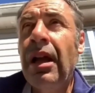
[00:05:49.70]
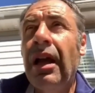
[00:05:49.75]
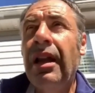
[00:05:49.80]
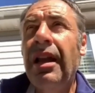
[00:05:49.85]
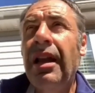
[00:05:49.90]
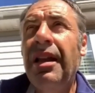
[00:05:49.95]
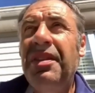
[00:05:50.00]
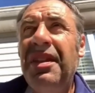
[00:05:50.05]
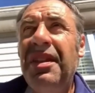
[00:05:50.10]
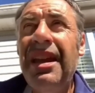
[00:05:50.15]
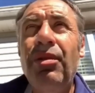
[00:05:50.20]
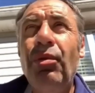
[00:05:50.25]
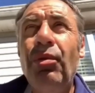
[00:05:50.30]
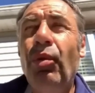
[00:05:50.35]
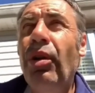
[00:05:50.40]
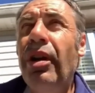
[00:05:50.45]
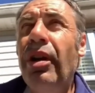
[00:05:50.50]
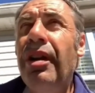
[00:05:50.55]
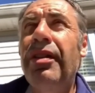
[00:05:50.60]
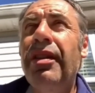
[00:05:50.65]
And I think
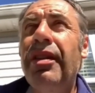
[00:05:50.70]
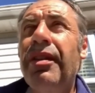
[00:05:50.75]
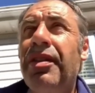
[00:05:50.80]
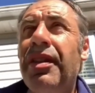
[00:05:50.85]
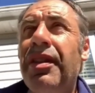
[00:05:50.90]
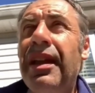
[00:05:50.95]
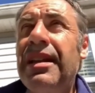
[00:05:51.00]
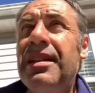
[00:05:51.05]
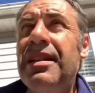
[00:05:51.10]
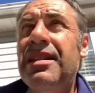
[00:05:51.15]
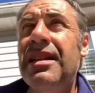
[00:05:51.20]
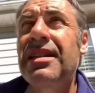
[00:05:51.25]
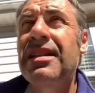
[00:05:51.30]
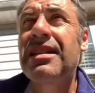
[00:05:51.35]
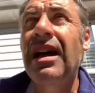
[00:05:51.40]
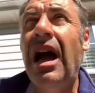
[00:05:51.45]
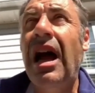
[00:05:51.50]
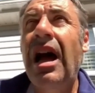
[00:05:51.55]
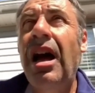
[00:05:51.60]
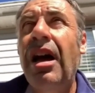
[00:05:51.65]
one of the things
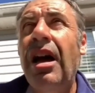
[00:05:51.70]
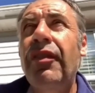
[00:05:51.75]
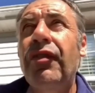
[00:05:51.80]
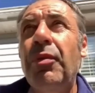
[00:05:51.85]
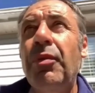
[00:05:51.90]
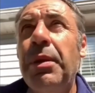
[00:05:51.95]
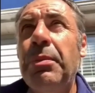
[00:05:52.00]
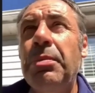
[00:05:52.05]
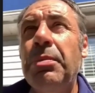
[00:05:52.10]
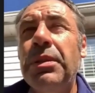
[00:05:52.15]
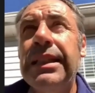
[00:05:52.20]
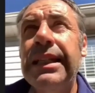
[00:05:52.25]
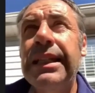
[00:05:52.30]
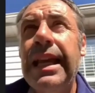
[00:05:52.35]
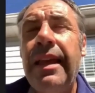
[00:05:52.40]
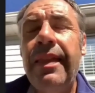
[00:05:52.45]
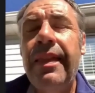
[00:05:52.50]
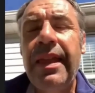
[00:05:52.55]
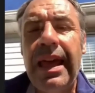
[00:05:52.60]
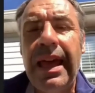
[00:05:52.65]
that's hard for people to
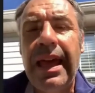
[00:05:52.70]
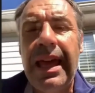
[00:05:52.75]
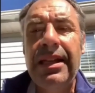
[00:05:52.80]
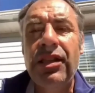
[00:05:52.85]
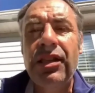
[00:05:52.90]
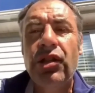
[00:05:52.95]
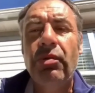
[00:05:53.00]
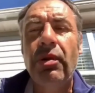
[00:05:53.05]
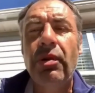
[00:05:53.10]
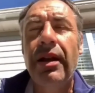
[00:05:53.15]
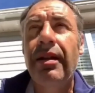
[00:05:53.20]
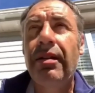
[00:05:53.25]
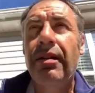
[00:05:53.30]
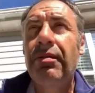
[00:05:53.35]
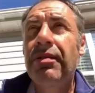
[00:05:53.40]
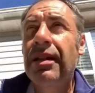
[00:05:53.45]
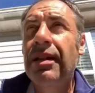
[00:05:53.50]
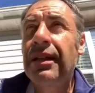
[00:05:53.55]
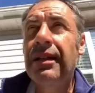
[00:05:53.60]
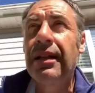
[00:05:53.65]
get their heads
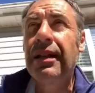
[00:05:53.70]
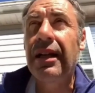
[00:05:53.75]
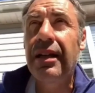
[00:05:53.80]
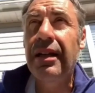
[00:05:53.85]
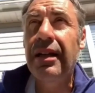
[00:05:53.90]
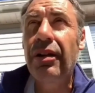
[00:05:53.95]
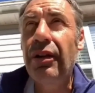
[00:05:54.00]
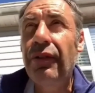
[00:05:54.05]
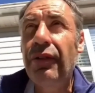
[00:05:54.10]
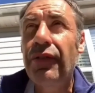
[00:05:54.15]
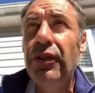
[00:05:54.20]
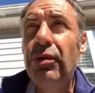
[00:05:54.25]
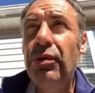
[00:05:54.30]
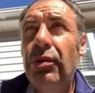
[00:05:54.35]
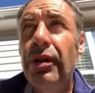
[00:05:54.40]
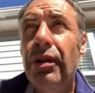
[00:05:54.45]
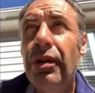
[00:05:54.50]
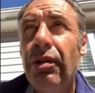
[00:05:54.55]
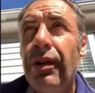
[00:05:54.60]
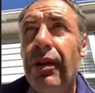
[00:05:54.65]
around, I don't know if
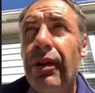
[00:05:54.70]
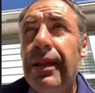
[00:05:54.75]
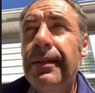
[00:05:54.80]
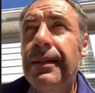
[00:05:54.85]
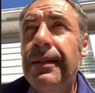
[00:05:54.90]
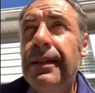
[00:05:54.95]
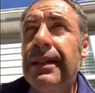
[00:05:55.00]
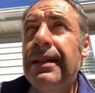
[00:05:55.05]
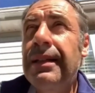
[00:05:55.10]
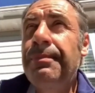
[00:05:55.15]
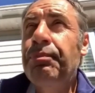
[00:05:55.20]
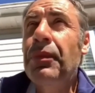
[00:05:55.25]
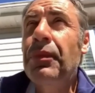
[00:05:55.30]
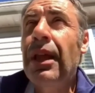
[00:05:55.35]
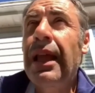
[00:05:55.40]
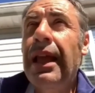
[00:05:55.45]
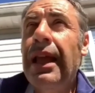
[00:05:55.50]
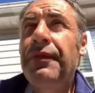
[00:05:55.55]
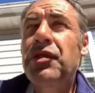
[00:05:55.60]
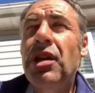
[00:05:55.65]
you agree,
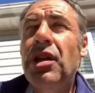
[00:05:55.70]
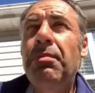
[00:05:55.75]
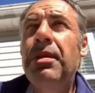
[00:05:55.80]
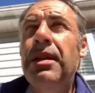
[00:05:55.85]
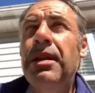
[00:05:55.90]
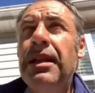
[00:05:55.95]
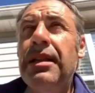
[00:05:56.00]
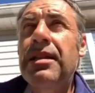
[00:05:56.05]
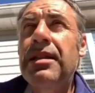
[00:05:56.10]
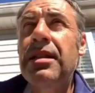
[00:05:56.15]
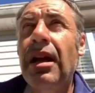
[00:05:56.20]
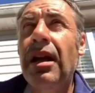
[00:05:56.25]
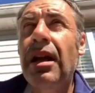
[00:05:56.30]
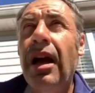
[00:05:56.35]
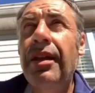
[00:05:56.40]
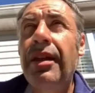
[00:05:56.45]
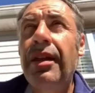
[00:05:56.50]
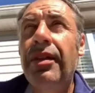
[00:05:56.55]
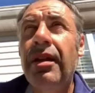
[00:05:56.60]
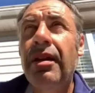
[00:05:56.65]
if somebody's
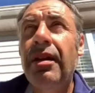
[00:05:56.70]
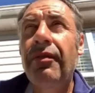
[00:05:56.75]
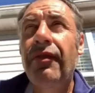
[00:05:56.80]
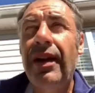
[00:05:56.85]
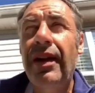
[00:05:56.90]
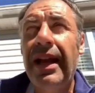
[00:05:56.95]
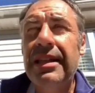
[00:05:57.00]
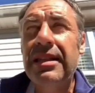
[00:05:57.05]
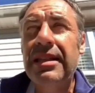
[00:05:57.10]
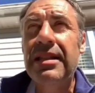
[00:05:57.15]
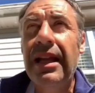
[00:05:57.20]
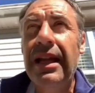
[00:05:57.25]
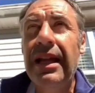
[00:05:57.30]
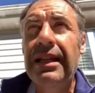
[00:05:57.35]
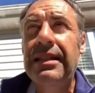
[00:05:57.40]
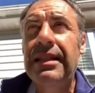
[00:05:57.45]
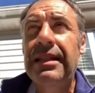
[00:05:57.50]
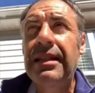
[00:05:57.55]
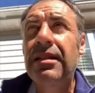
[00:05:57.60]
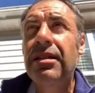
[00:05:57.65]
either
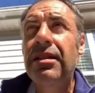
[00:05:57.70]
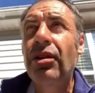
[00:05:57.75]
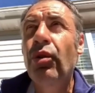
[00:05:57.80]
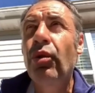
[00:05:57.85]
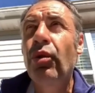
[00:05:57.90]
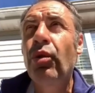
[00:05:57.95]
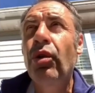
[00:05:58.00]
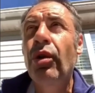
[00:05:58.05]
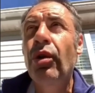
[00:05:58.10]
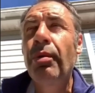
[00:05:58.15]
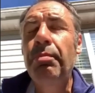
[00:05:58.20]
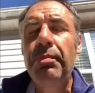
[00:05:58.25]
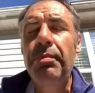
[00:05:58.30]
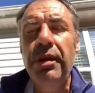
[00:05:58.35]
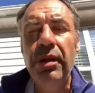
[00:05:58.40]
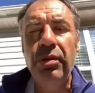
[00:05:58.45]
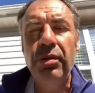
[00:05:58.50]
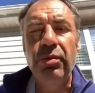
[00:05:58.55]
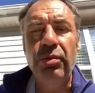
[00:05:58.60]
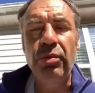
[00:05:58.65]
vaccinated or
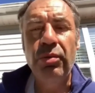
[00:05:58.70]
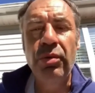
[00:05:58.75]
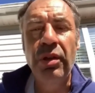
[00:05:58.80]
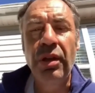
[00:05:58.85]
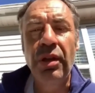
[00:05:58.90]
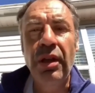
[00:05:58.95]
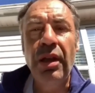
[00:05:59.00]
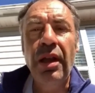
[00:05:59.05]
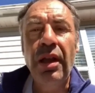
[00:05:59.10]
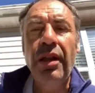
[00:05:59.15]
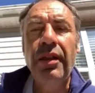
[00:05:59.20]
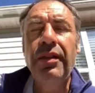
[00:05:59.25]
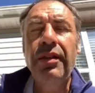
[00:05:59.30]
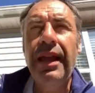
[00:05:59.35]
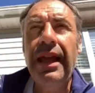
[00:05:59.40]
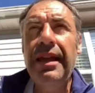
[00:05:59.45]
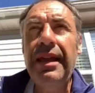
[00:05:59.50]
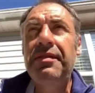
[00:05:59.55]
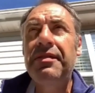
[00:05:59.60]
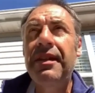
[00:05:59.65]
immune,
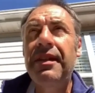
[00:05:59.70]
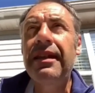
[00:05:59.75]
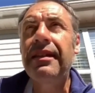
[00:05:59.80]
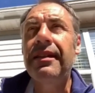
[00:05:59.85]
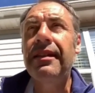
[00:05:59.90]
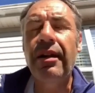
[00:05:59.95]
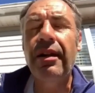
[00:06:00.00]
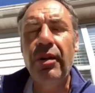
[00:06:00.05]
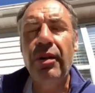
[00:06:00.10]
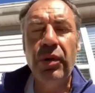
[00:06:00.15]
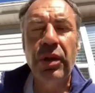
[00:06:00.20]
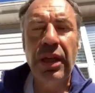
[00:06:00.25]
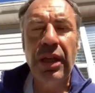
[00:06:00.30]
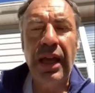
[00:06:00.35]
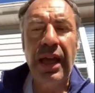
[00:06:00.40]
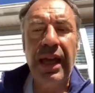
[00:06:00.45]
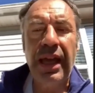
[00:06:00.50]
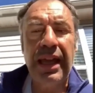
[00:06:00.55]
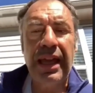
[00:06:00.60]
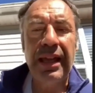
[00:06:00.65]
they think they're
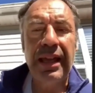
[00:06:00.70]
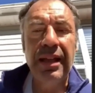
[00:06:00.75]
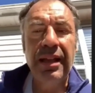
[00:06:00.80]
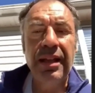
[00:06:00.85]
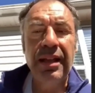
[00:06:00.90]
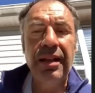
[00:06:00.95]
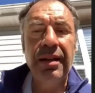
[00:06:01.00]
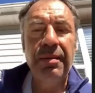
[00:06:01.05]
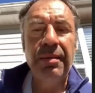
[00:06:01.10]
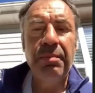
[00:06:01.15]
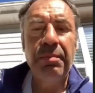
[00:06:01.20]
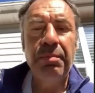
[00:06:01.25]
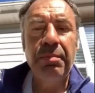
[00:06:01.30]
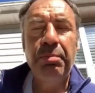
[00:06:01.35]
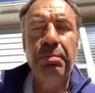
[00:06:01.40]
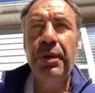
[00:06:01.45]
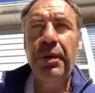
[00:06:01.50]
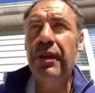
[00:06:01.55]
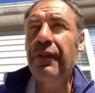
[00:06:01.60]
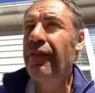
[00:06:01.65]
okay.
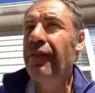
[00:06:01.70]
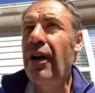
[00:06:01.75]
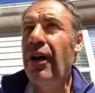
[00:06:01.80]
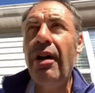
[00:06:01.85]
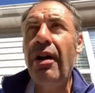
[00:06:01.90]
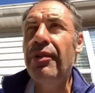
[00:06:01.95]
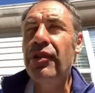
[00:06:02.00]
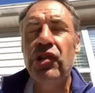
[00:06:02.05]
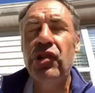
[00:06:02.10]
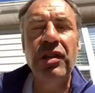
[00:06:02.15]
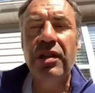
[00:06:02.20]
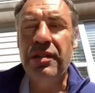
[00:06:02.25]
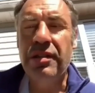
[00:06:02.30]
But the virus